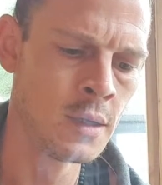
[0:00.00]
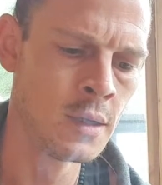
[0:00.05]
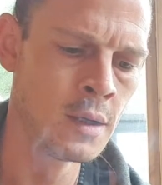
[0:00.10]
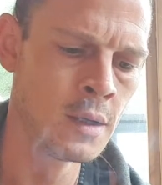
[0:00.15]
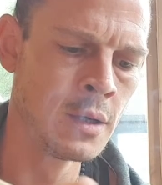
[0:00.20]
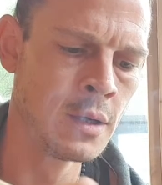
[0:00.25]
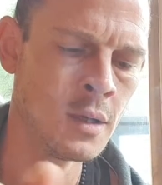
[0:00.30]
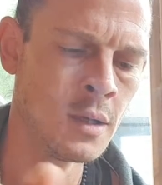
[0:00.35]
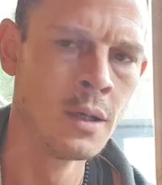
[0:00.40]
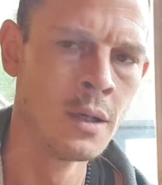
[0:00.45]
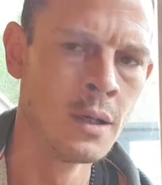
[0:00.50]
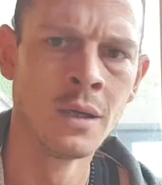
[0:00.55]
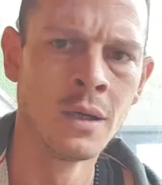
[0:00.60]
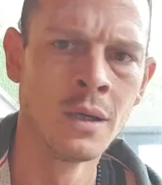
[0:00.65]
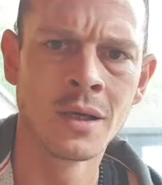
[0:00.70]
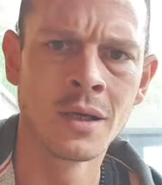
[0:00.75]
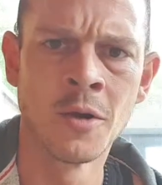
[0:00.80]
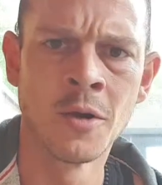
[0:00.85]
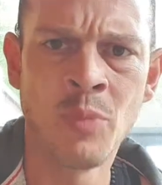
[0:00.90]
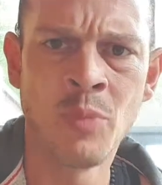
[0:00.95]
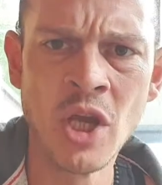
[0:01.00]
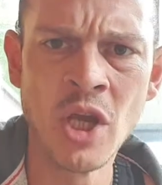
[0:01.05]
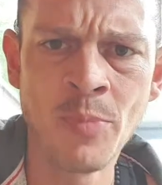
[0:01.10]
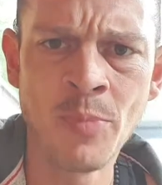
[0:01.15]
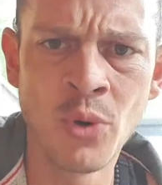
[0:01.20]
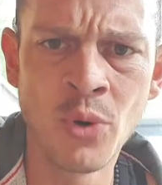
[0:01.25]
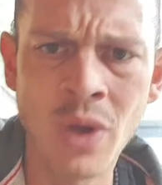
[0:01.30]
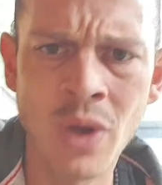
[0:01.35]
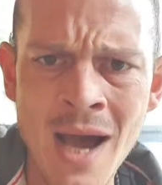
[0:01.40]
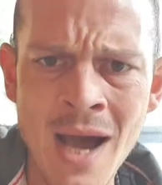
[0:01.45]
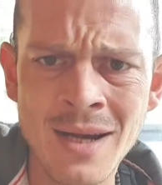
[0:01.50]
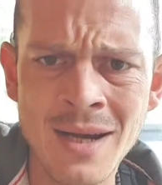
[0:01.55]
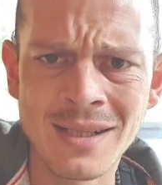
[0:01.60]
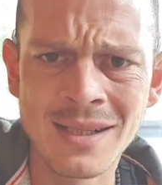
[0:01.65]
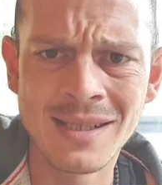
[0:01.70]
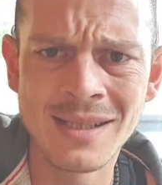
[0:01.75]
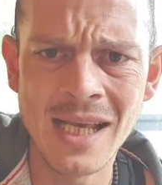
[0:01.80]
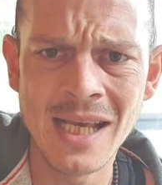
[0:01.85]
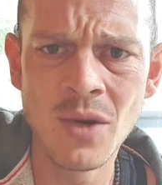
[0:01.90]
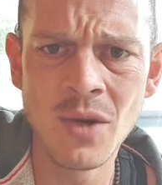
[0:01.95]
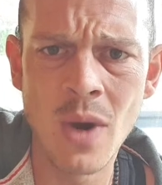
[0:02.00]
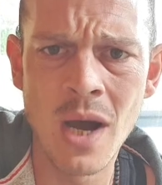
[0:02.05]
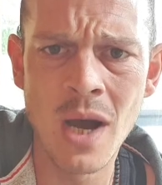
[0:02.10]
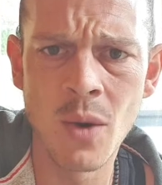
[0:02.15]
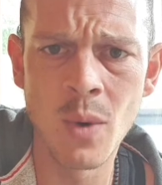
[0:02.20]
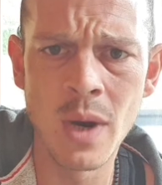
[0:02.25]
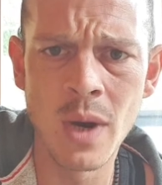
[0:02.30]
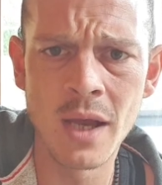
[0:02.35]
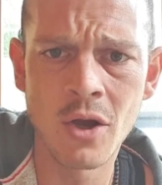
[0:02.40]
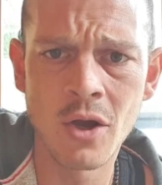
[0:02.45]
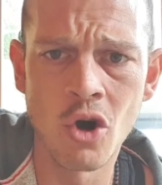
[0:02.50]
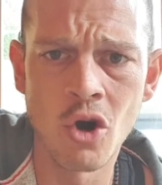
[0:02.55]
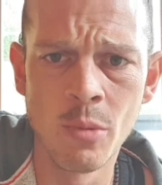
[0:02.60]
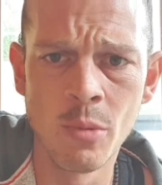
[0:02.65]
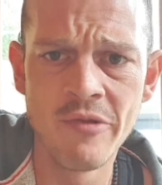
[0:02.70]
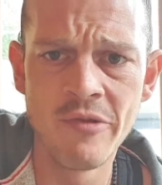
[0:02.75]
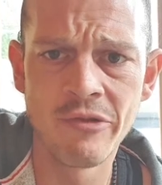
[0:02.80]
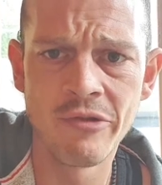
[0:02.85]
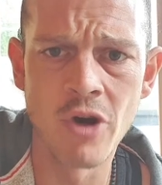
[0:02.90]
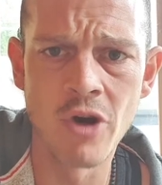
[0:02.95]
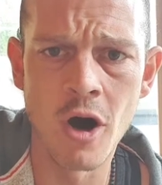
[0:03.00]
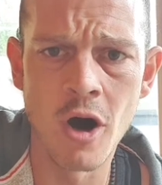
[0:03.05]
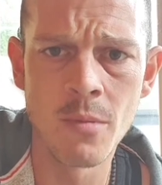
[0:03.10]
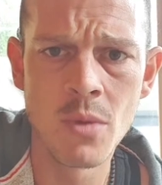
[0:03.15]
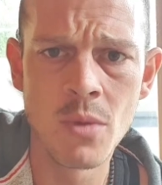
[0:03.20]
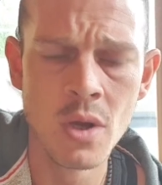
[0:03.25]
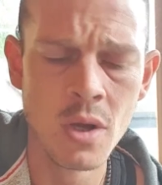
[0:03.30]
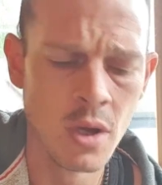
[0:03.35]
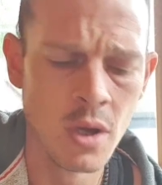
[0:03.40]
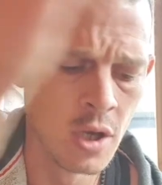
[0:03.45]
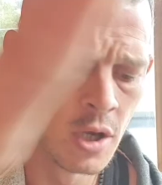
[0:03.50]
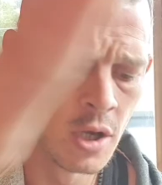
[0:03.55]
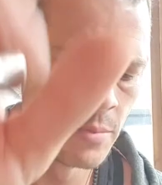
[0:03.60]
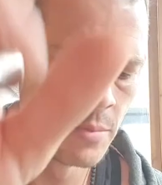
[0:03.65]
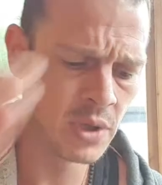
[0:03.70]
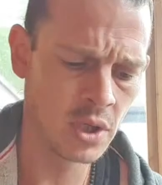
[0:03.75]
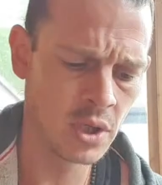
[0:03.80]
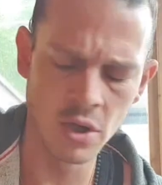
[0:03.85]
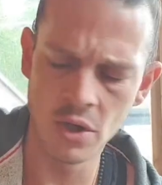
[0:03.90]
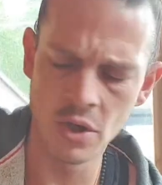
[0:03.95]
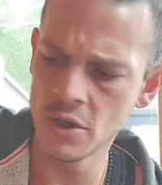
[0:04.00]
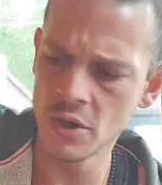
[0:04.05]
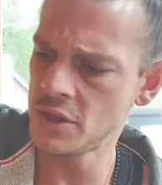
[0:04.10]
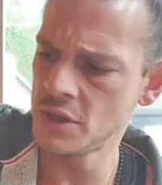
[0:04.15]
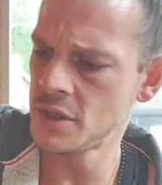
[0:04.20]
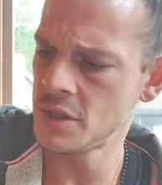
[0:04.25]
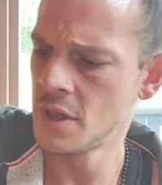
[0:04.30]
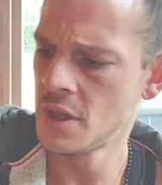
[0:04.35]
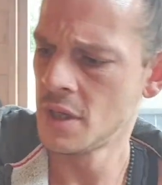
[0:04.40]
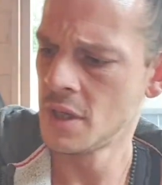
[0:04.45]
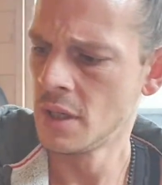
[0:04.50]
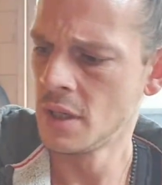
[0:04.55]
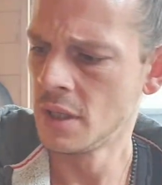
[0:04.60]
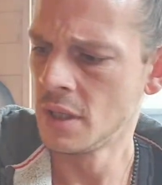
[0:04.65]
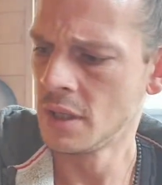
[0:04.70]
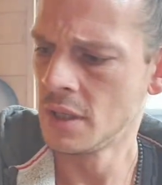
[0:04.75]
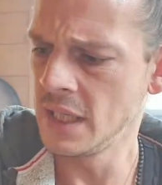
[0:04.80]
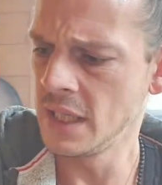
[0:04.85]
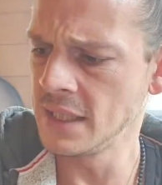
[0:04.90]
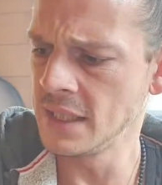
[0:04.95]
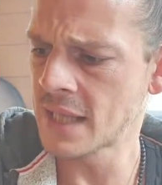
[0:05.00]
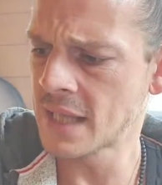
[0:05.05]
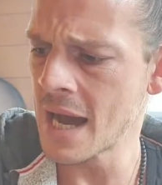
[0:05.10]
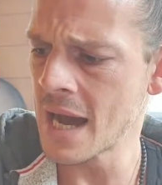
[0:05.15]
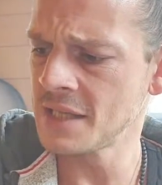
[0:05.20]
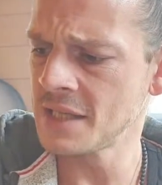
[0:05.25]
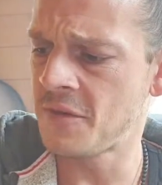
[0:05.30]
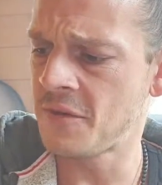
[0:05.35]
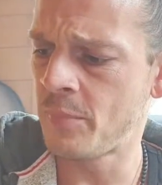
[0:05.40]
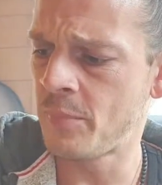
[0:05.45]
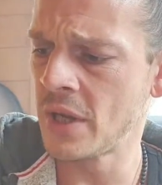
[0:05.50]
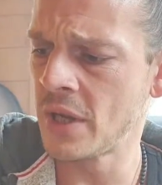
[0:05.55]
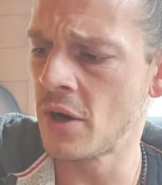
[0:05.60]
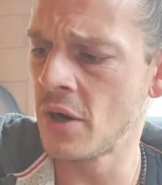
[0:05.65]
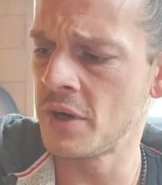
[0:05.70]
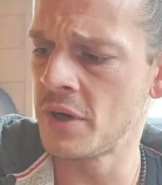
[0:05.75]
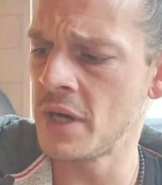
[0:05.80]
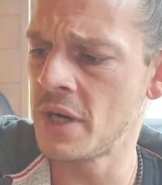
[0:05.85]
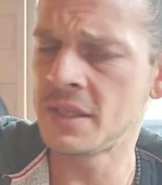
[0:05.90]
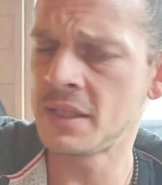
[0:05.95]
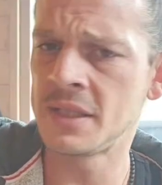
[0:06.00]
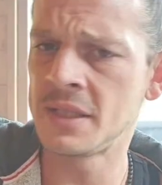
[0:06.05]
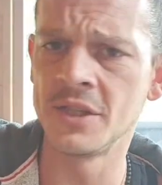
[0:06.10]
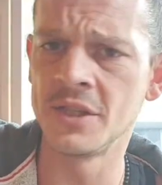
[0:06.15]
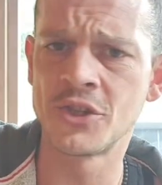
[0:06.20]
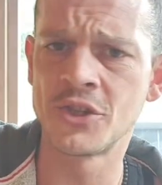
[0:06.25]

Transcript: uh, can people kind of see where we're coming from because these guys have been on this since